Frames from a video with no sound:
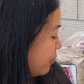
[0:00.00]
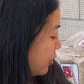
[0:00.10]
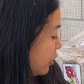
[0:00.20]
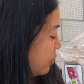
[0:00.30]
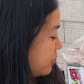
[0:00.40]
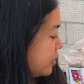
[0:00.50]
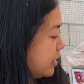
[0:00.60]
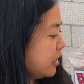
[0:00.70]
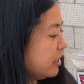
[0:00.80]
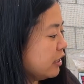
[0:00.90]
We're
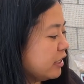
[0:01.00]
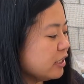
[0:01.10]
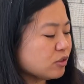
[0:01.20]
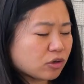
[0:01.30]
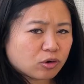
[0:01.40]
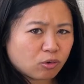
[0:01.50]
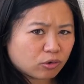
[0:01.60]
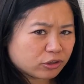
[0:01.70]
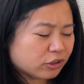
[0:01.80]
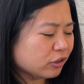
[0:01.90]
using these
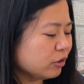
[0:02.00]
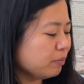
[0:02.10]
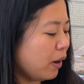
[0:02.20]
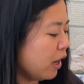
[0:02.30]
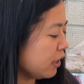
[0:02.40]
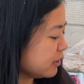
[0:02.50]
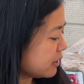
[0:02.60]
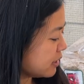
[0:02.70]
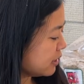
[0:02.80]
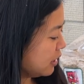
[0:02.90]
quarter
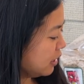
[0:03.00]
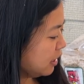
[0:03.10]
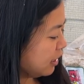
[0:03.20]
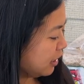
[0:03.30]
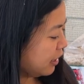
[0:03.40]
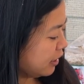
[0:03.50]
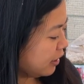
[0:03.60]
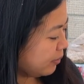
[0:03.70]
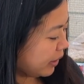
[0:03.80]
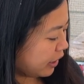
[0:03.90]
pots,
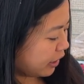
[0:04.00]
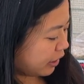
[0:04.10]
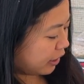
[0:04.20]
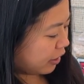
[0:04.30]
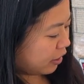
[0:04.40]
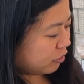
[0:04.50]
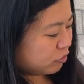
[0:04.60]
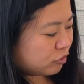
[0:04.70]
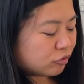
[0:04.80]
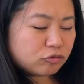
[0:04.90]
a
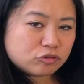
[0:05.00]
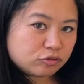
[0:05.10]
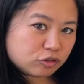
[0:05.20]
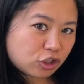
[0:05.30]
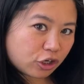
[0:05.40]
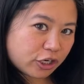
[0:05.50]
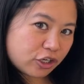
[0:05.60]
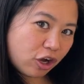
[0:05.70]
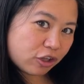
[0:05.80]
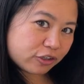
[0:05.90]
Target
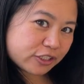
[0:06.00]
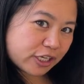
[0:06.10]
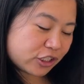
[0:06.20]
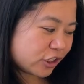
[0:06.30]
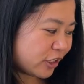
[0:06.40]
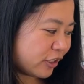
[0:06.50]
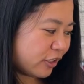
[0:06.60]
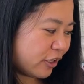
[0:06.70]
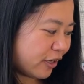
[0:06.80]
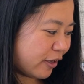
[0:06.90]
dollar
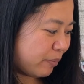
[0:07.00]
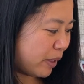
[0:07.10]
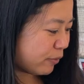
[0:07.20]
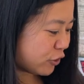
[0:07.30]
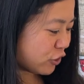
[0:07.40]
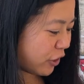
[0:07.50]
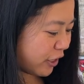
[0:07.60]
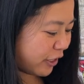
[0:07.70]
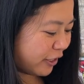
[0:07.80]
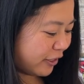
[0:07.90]
section paper
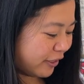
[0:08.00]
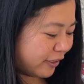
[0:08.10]
tray,